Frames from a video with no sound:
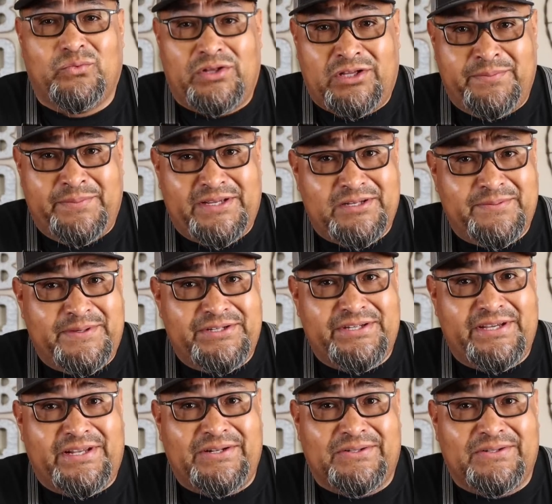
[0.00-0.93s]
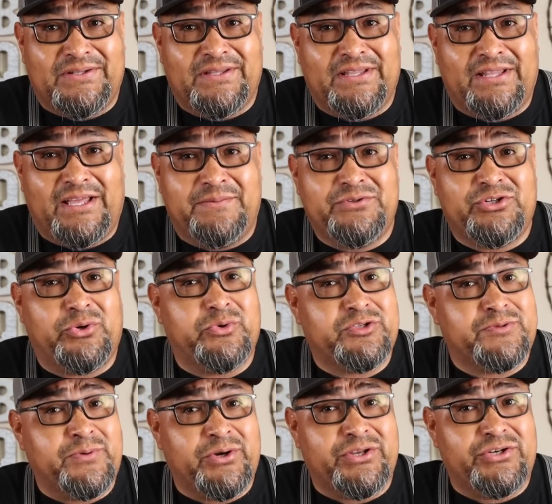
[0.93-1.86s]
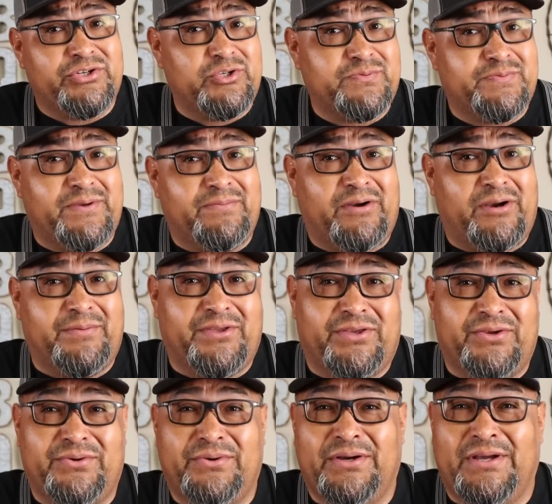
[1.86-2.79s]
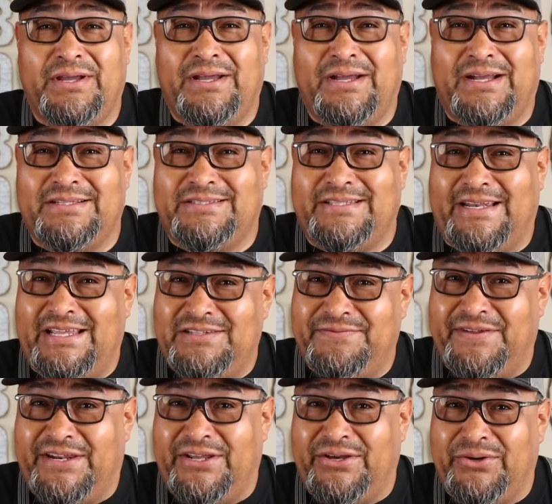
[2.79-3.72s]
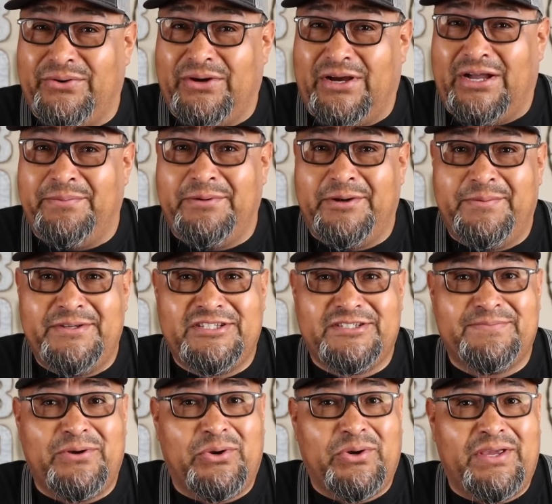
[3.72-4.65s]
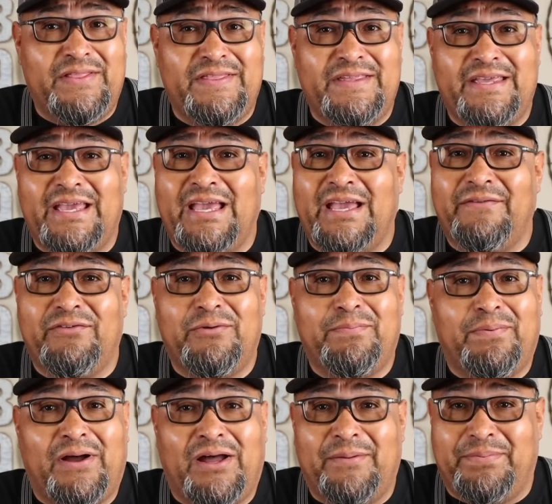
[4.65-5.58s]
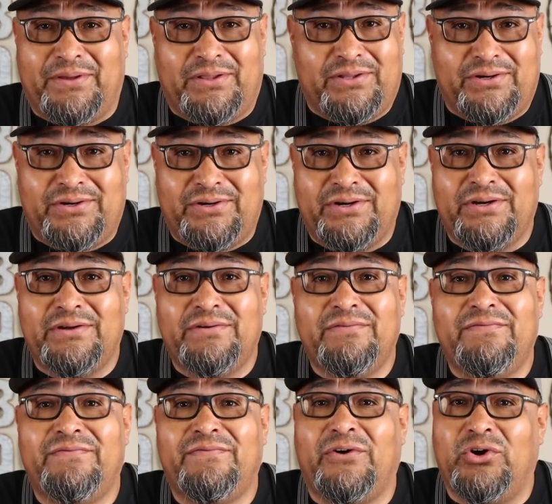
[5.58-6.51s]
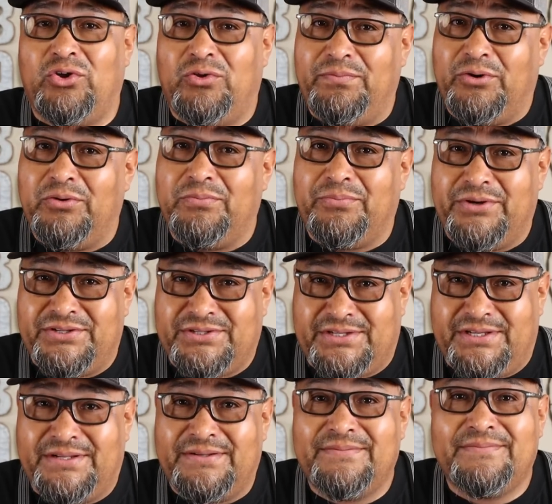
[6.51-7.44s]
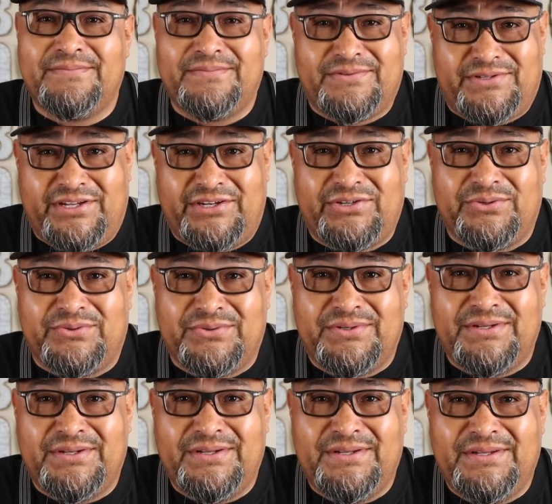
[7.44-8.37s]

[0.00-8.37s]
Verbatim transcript: Welcome back to my channel. I'm Joe with Smoking Joe's Pit Barbecue. On today's video, I'm going to be smoking the ever popular foil boat brisket. Stay tuned.